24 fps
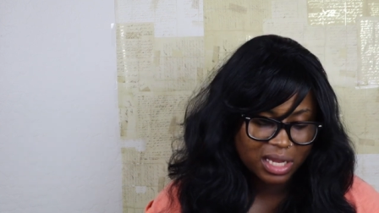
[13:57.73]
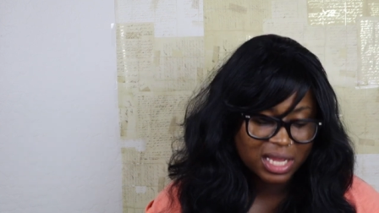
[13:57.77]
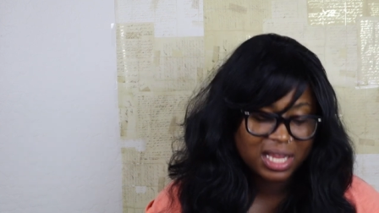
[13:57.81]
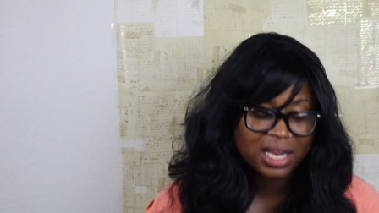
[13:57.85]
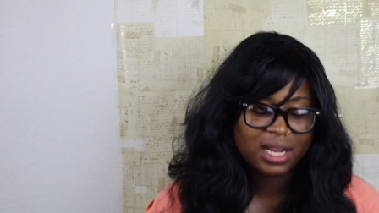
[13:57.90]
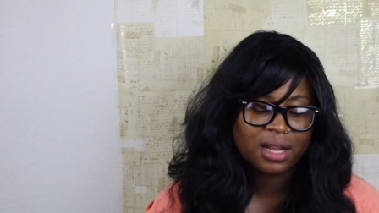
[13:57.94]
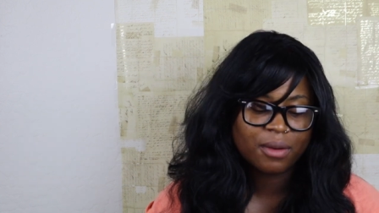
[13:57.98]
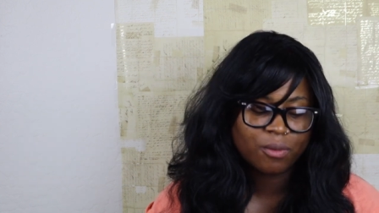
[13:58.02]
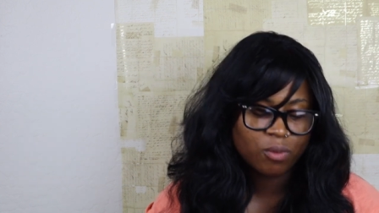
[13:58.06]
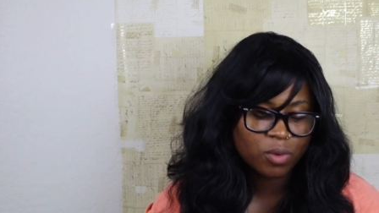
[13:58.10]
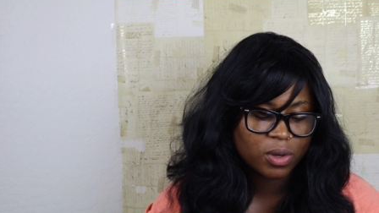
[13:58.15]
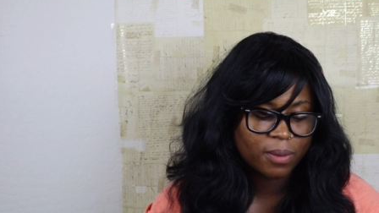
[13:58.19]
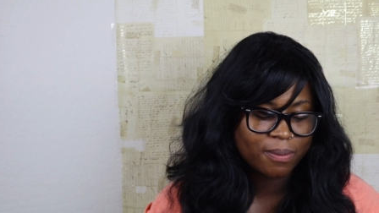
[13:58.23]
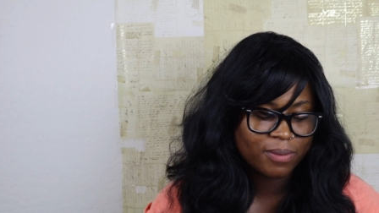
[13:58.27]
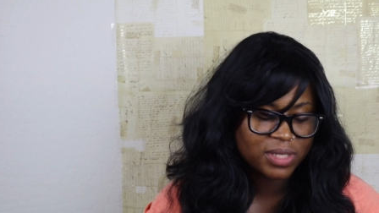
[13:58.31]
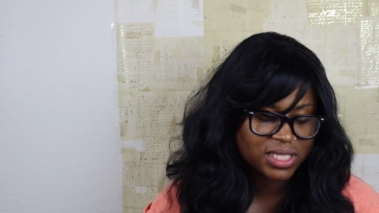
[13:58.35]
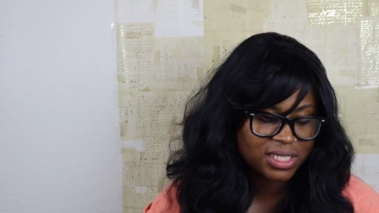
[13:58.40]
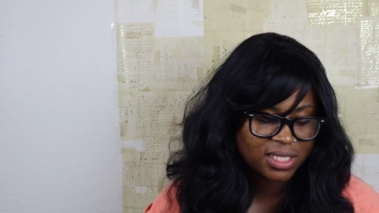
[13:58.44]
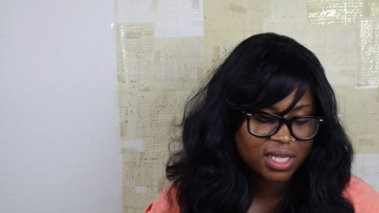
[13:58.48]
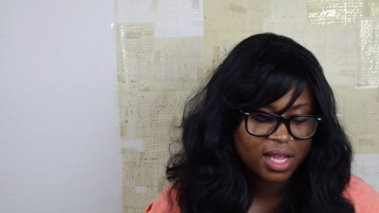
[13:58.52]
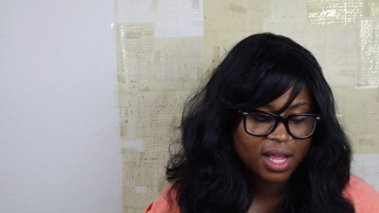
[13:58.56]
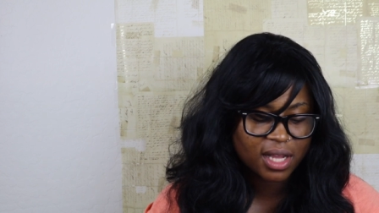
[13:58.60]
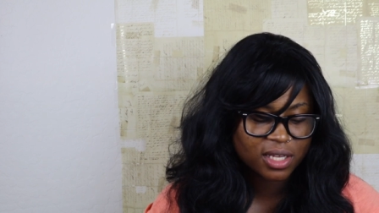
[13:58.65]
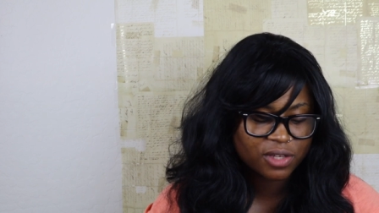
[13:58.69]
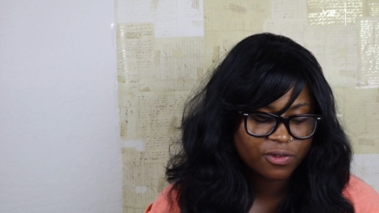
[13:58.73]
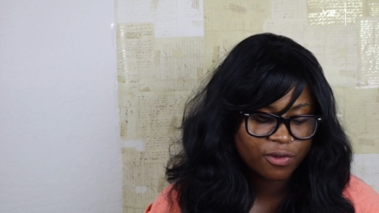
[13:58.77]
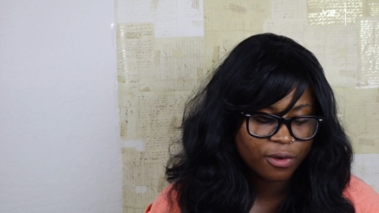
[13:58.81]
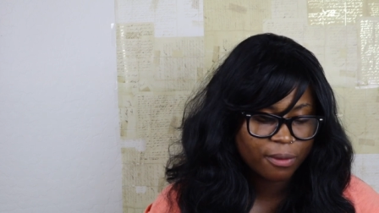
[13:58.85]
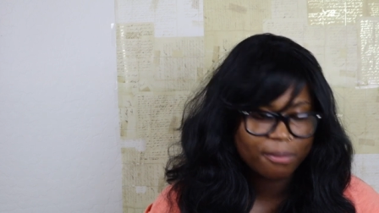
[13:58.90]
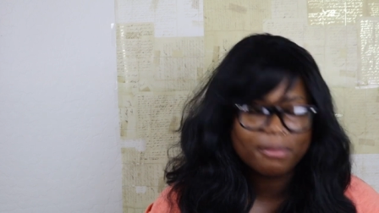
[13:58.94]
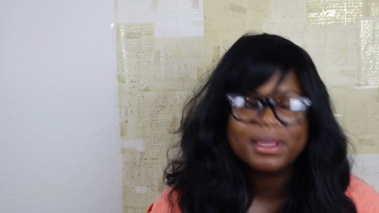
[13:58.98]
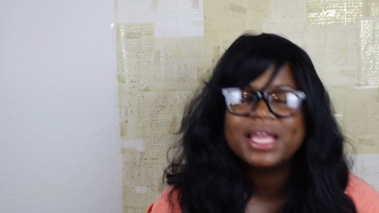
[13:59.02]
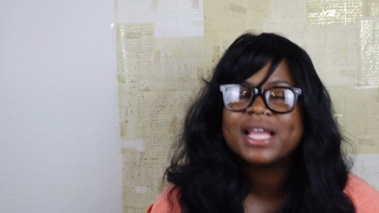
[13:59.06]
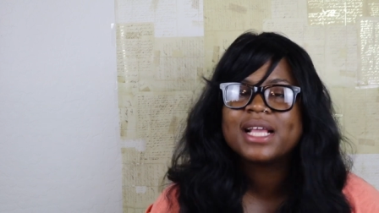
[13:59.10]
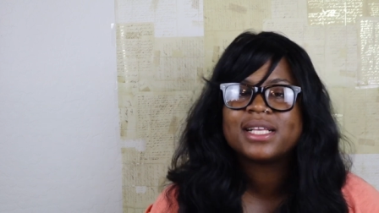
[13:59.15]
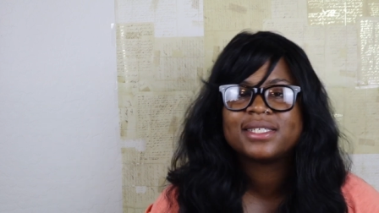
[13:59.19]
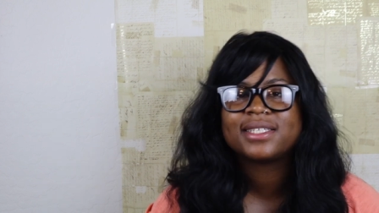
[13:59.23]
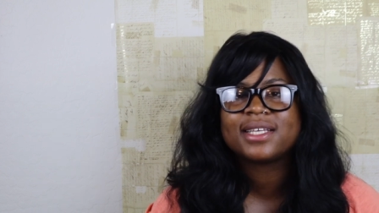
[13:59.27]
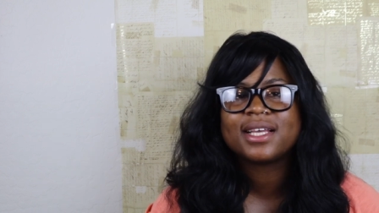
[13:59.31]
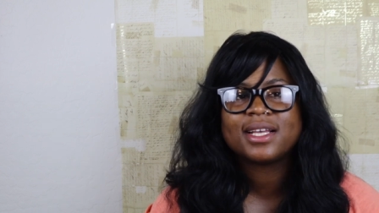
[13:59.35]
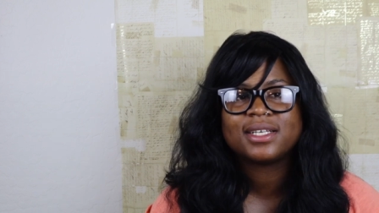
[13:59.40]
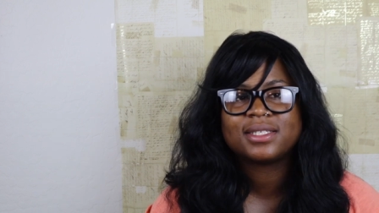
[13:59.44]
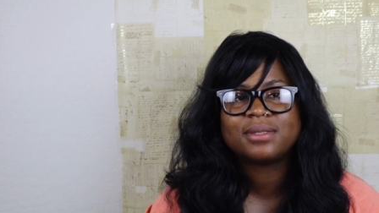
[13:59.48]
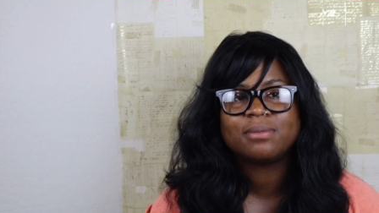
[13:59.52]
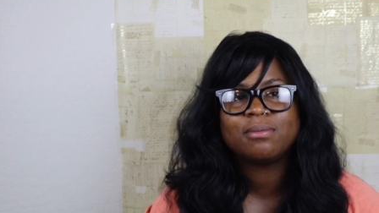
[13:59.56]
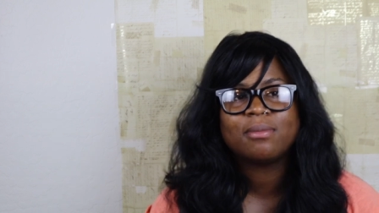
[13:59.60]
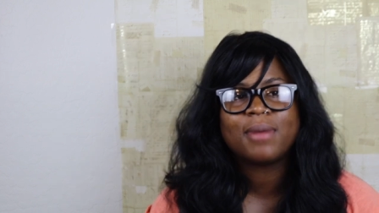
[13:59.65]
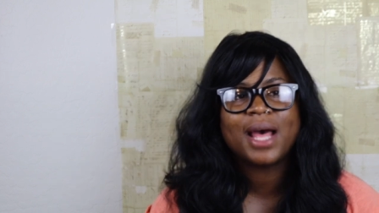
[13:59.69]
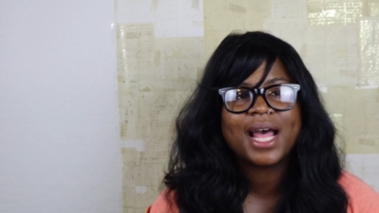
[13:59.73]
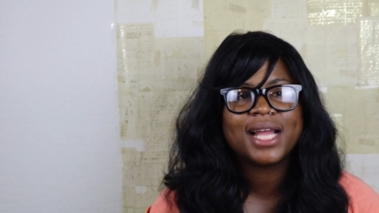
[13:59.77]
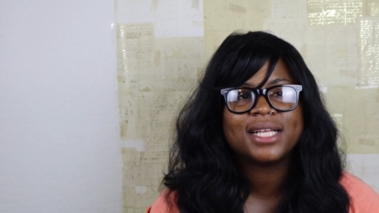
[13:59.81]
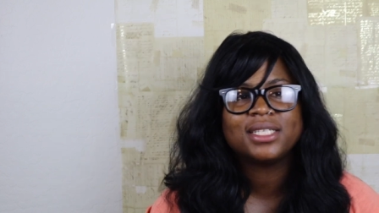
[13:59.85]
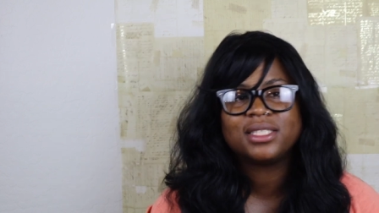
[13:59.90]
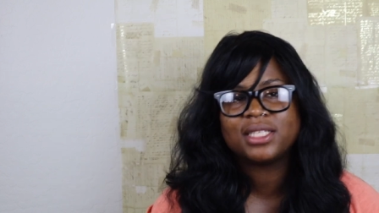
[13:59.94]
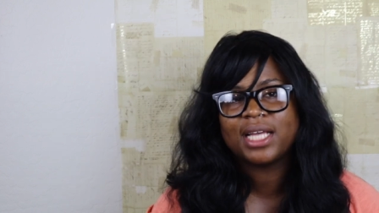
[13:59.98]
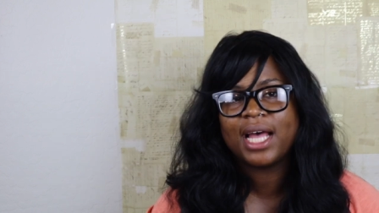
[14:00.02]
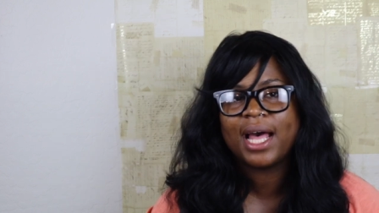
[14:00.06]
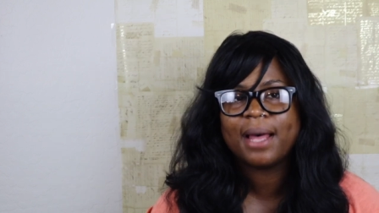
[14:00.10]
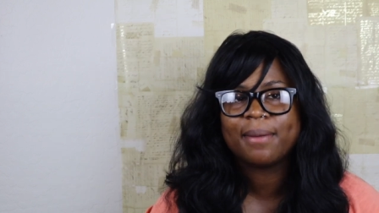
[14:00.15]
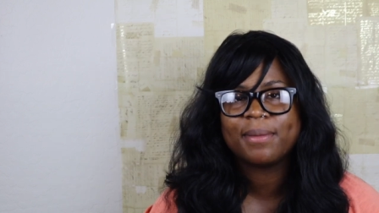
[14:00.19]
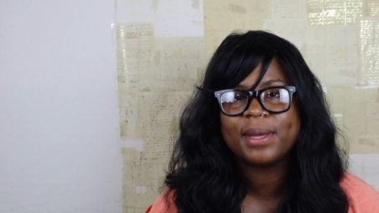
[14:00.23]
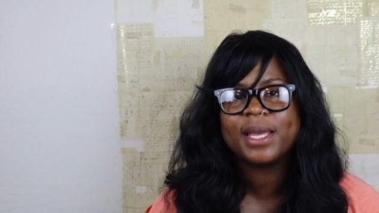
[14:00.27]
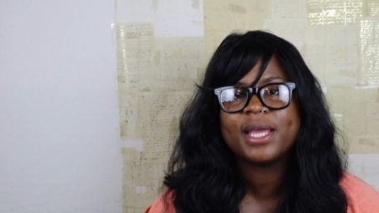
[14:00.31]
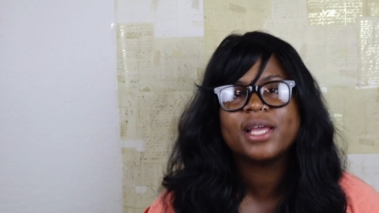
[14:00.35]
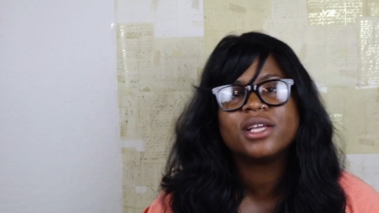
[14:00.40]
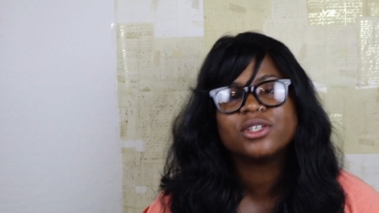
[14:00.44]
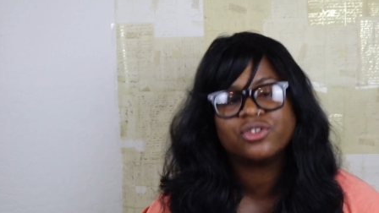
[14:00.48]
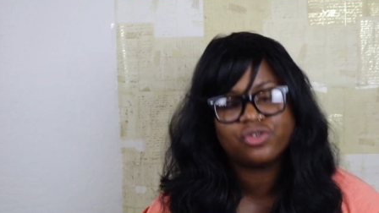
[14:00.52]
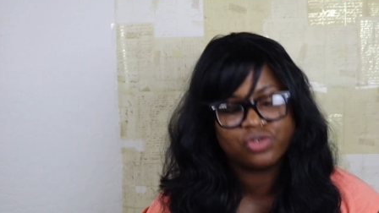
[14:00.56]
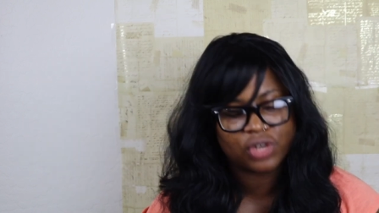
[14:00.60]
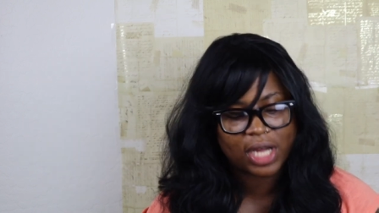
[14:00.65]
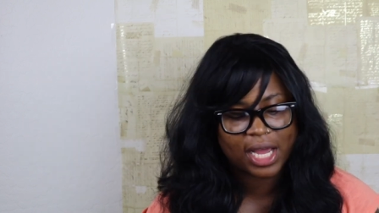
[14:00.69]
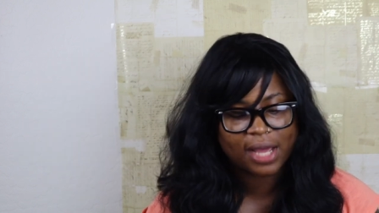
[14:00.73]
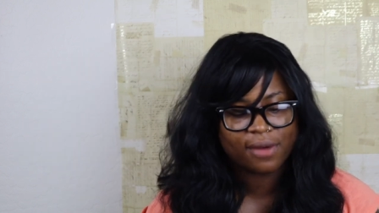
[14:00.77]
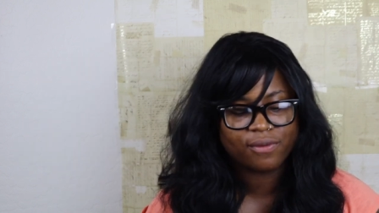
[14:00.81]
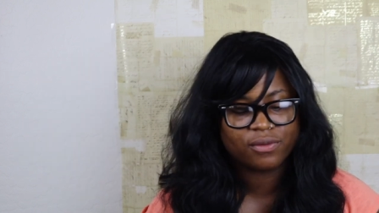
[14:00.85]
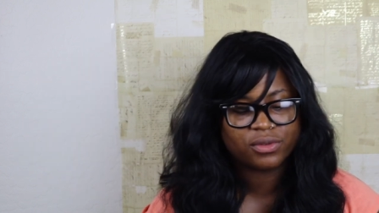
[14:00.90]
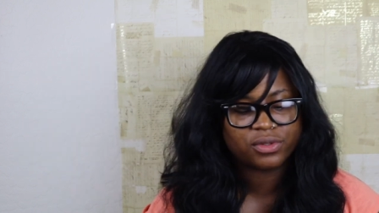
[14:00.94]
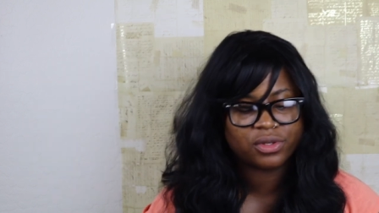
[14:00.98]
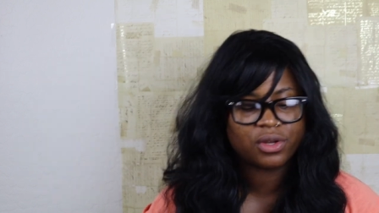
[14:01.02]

And what sucks for me is because my job is driving.